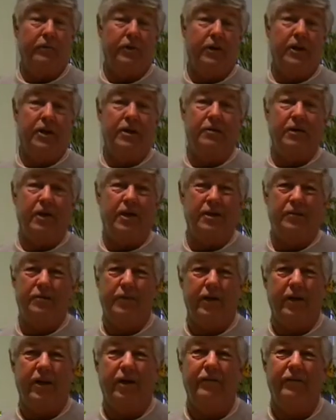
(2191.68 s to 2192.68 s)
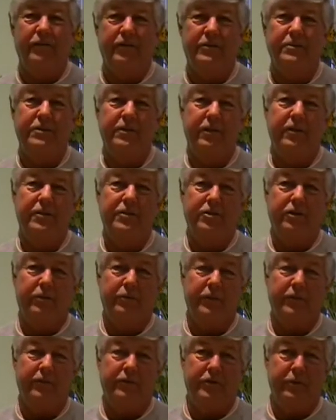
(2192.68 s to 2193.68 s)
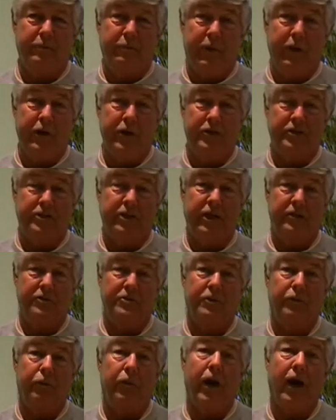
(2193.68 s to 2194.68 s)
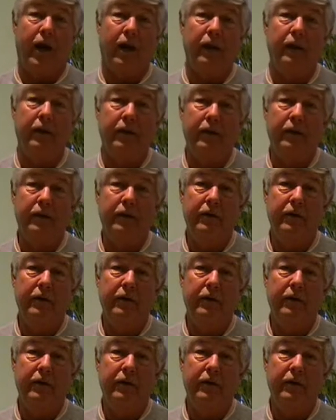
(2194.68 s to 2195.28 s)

Well, he went over to the top. De Percio's the one.